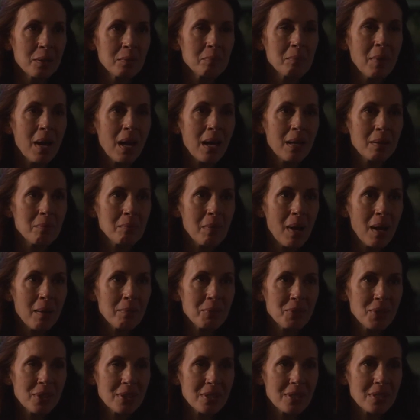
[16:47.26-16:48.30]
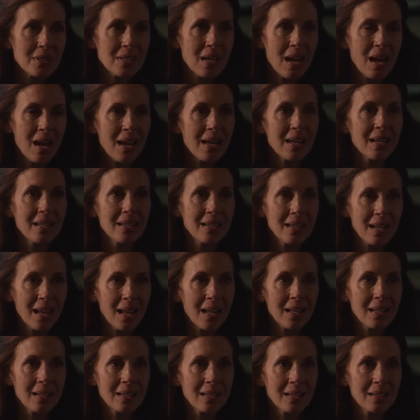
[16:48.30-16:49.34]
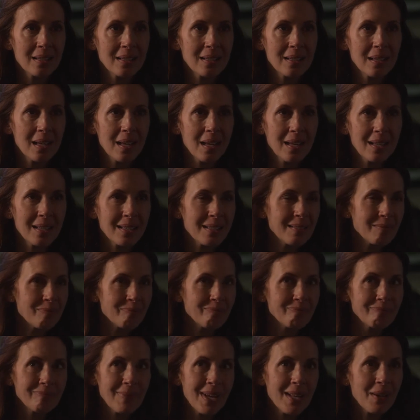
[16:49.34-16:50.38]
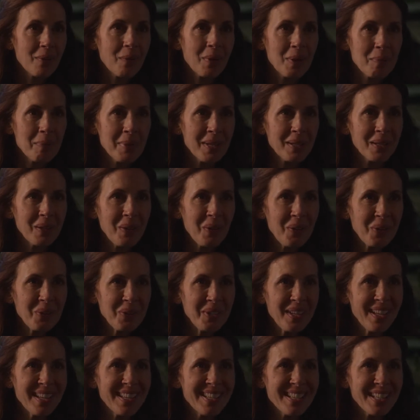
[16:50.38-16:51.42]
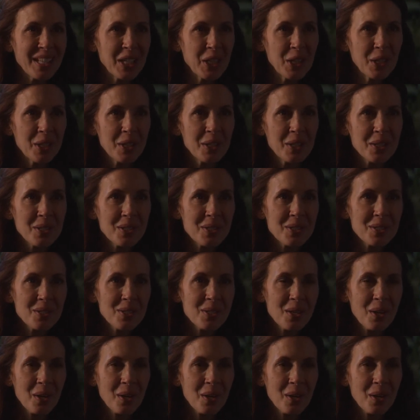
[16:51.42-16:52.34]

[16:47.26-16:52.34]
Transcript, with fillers: my mom just died, and I I don't want to be alone, so.